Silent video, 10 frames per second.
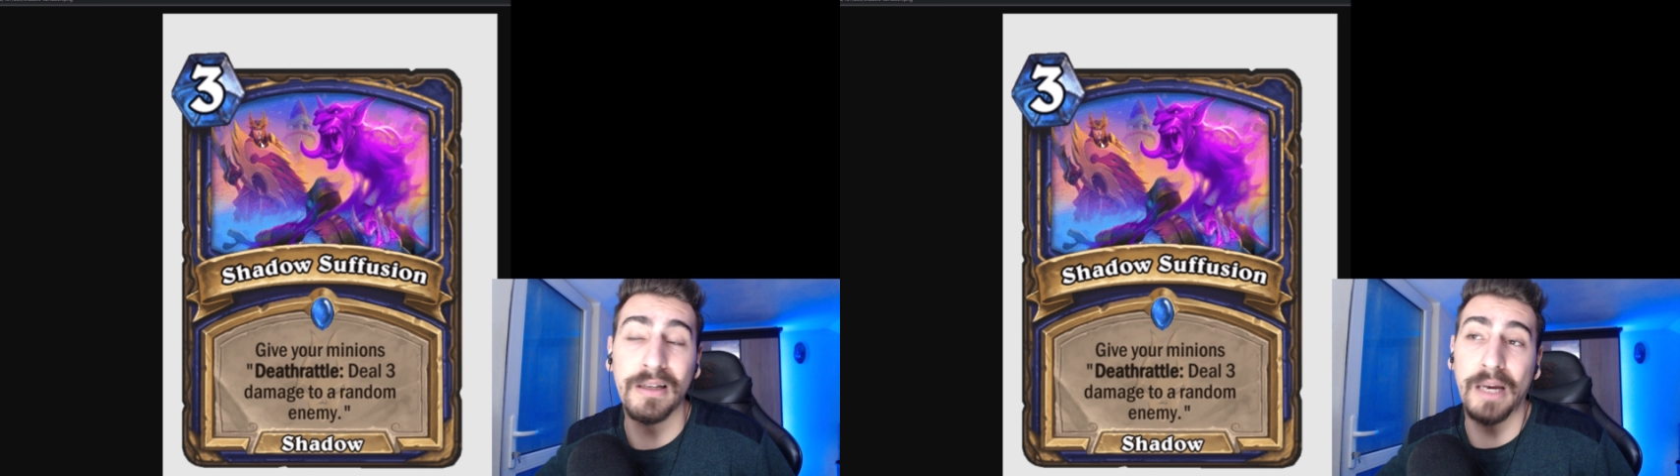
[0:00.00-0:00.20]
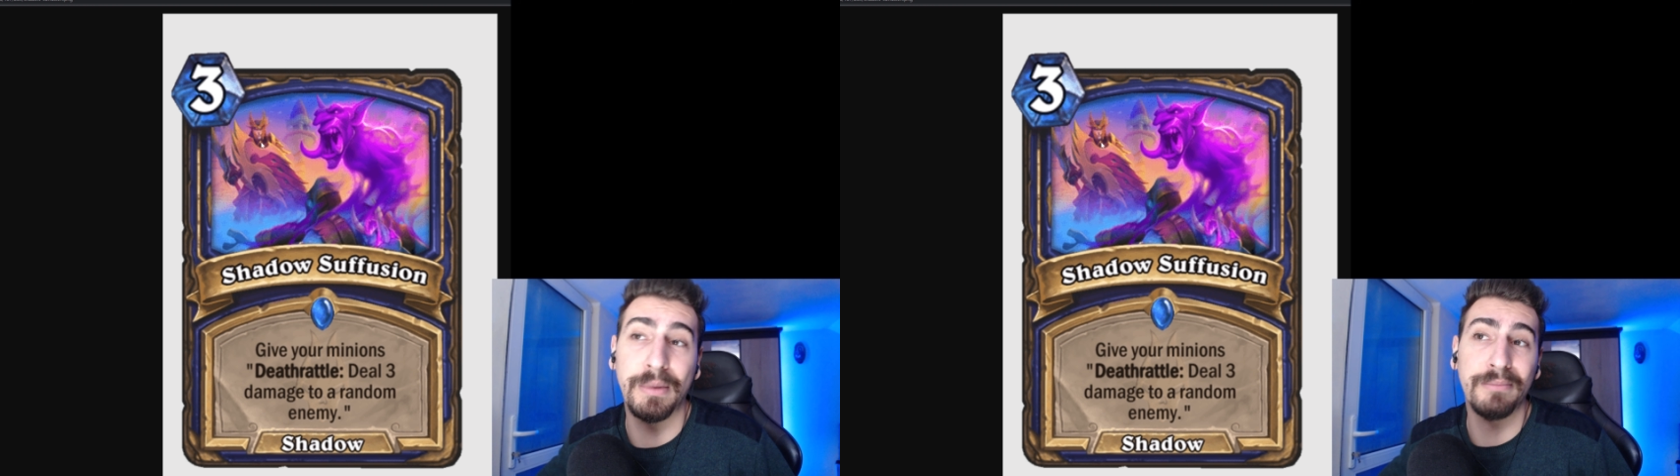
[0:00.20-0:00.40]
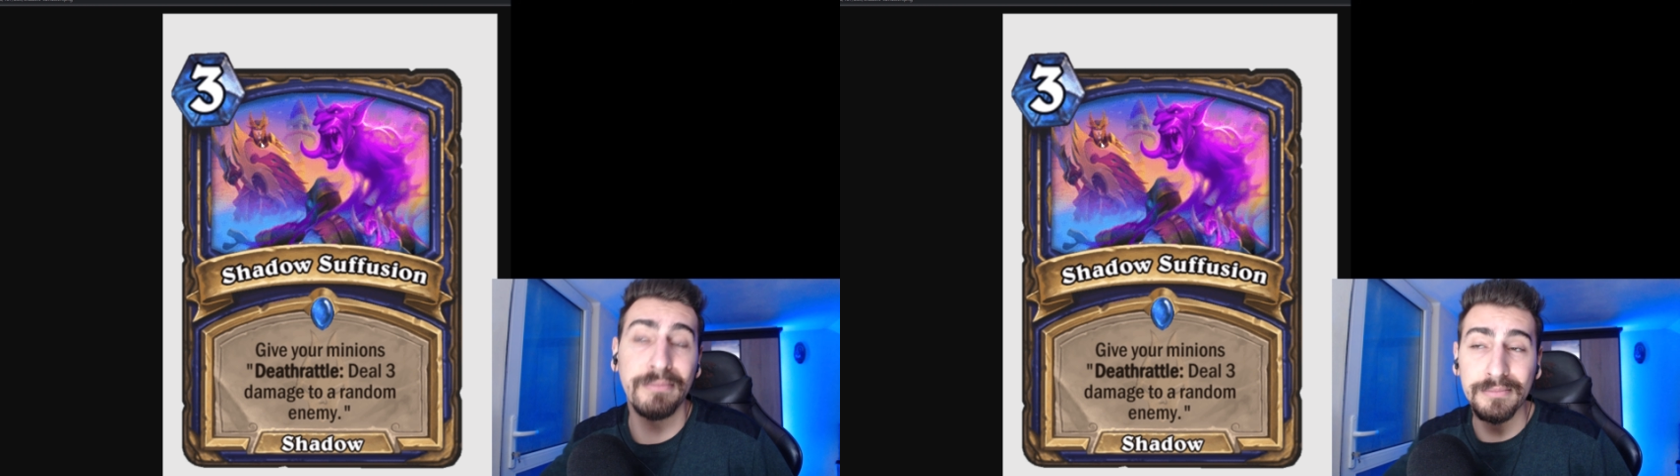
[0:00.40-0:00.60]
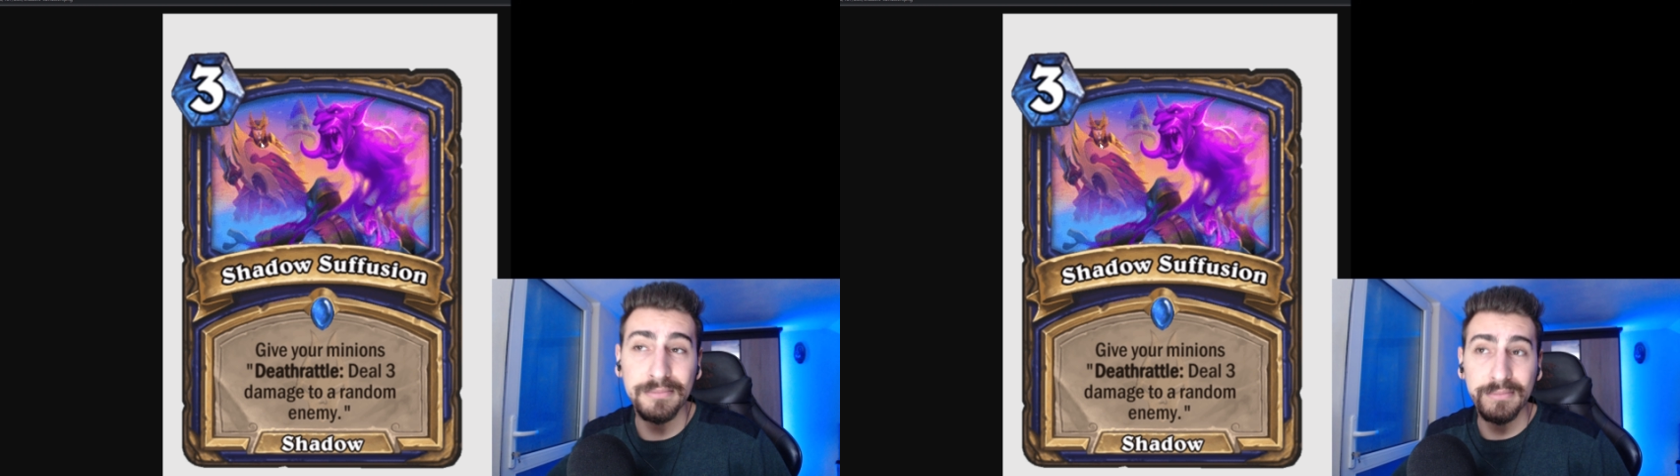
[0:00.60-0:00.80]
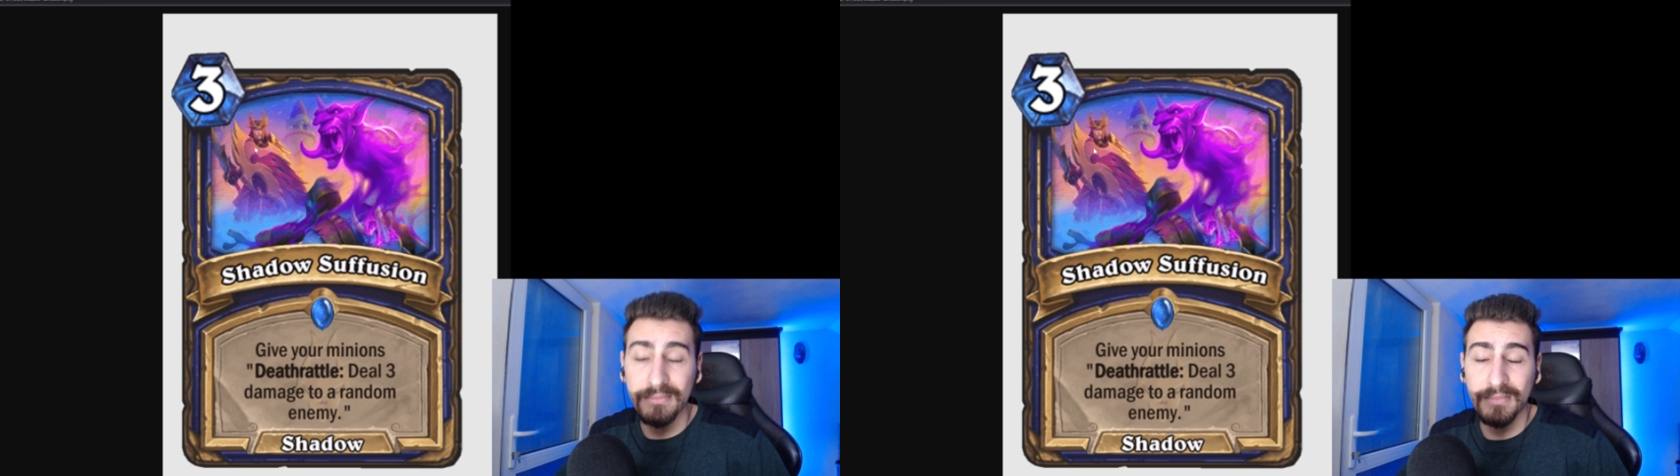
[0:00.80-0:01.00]
I mean,
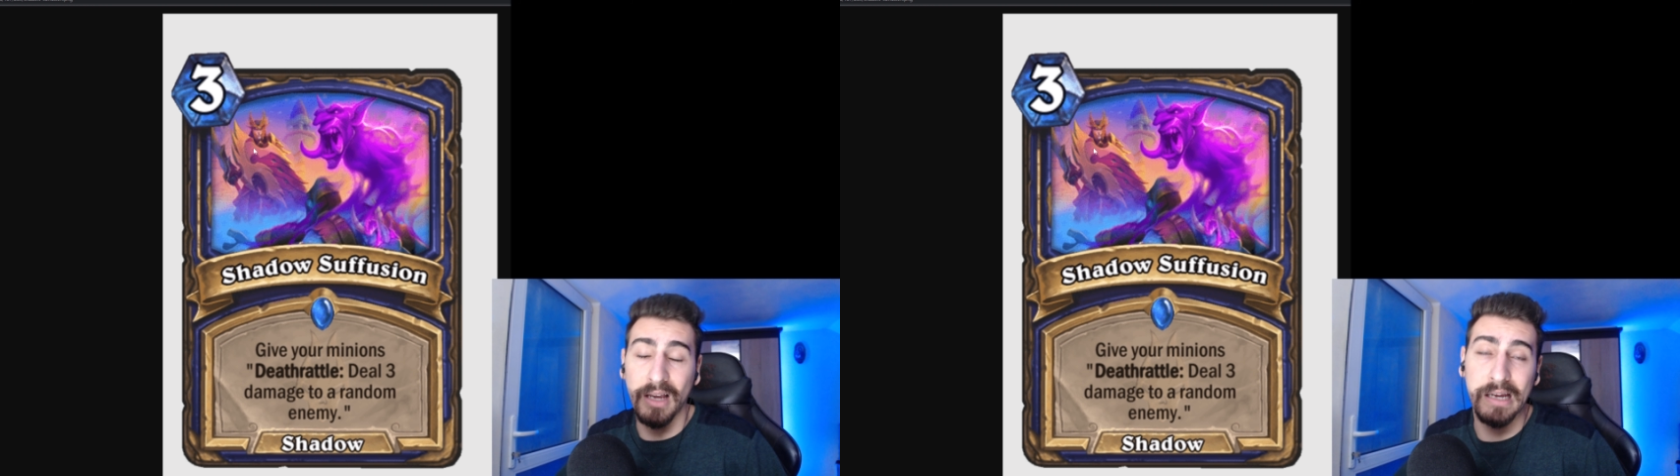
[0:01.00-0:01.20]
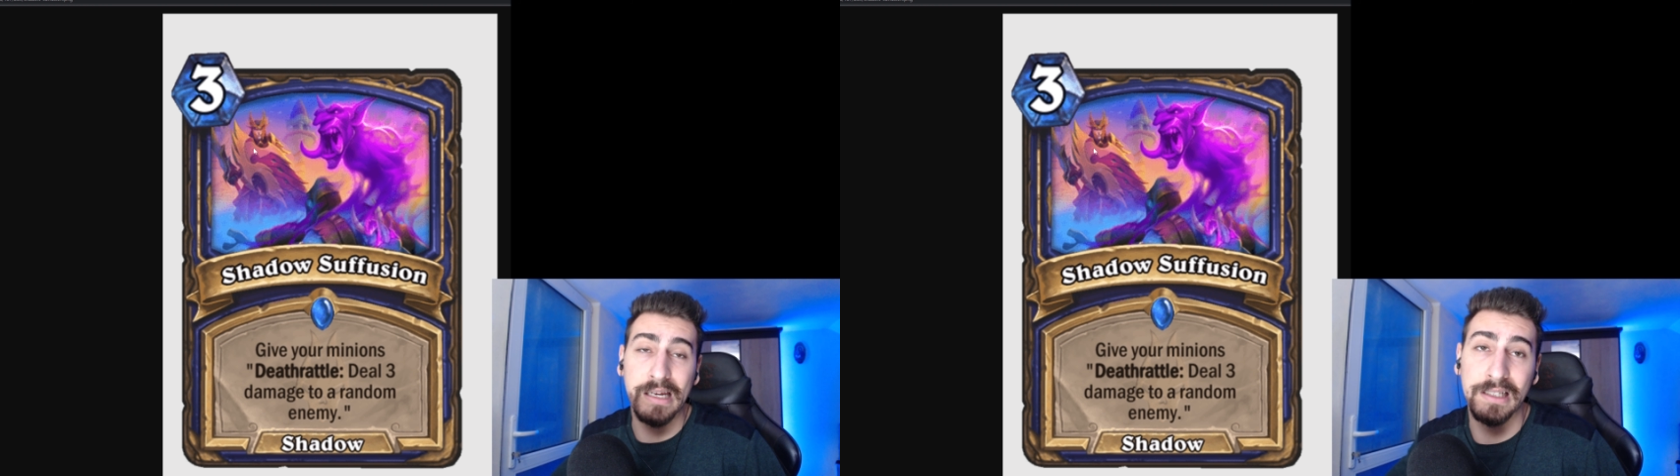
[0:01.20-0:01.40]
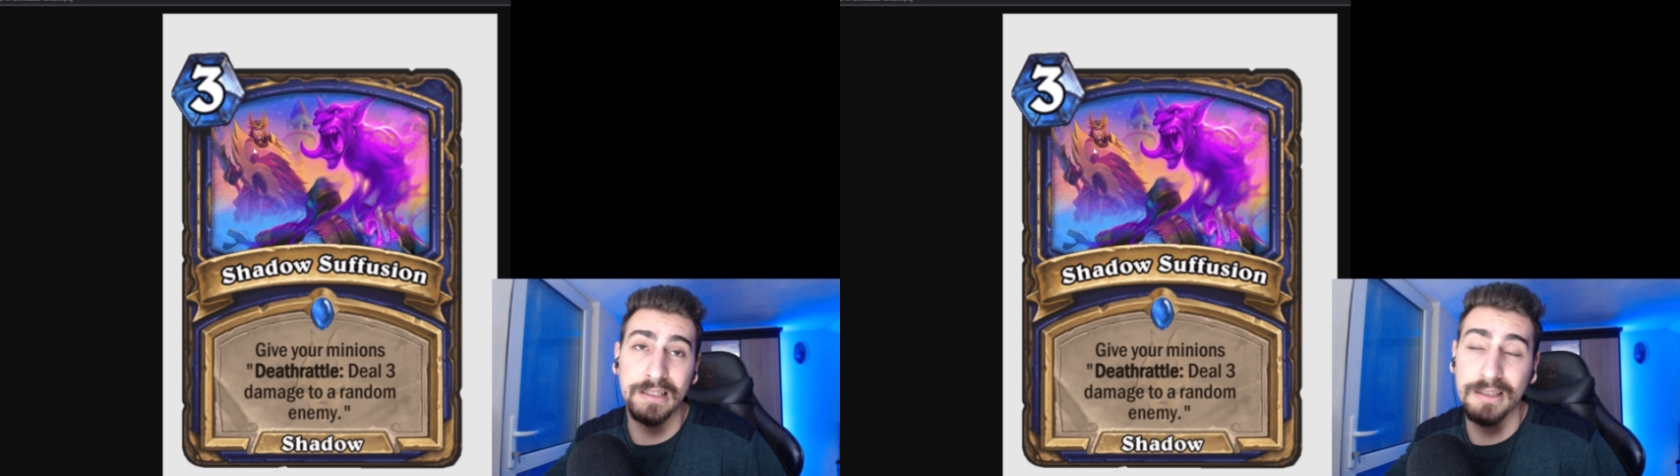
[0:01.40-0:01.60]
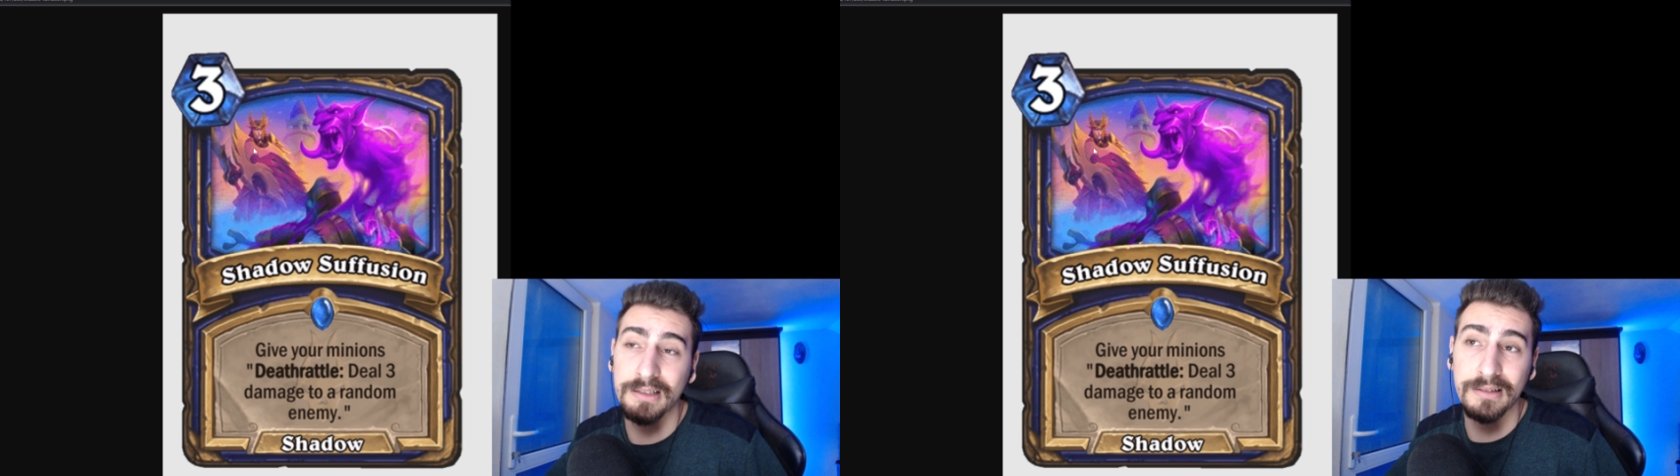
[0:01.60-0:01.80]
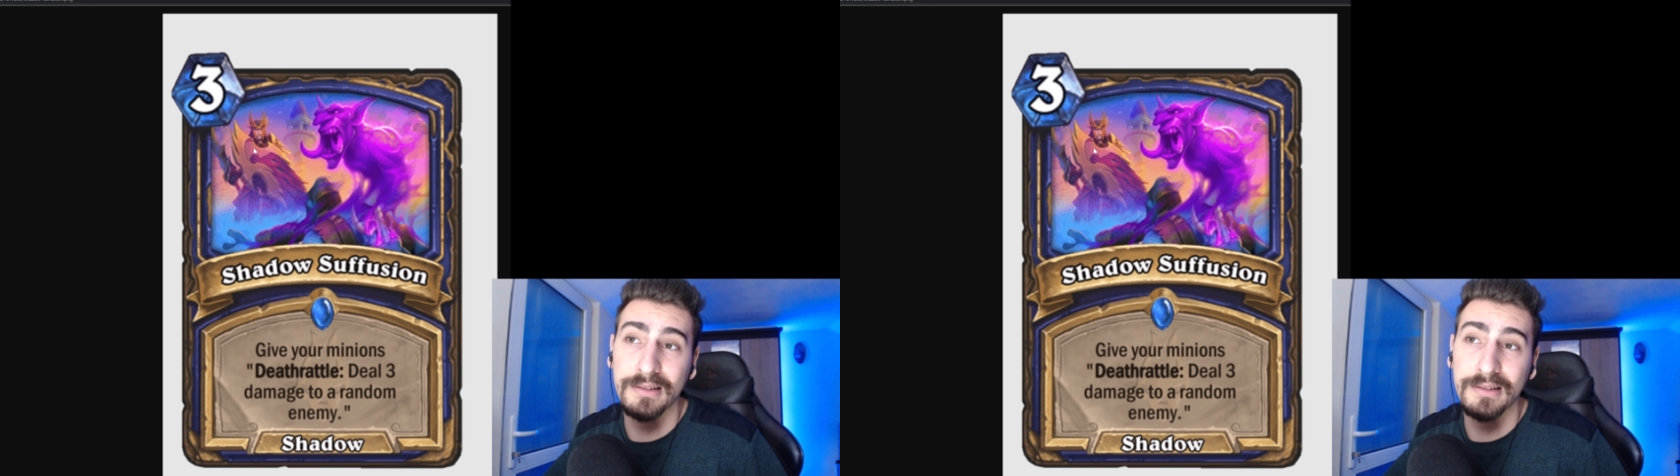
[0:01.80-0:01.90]
I guess